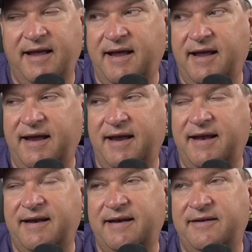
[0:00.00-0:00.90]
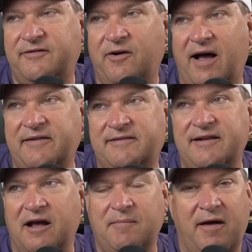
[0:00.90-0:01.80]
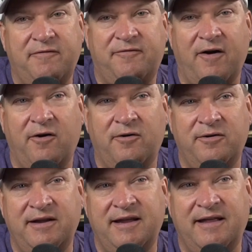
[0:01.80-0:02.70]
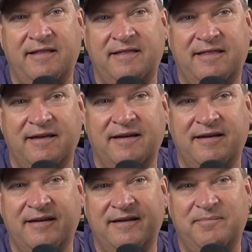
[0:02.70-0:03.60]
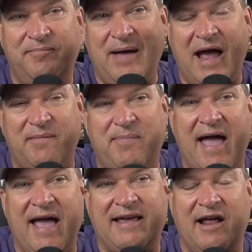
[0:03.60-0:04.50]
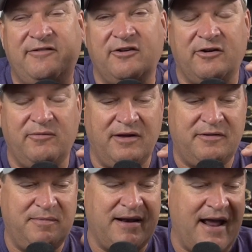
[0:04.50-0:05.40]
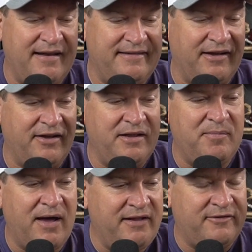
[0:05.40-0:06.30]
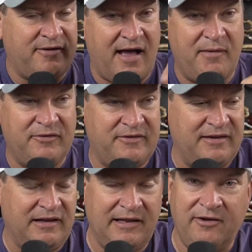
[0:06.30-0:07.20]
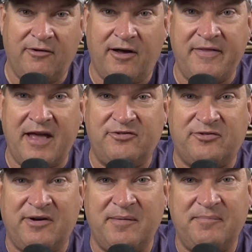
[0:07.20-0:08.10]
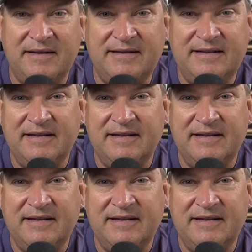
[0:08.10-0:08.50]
And so I snuck my phone in the backpack and I took it with me, and I didn't tell anybody. So I was illegal on that trip.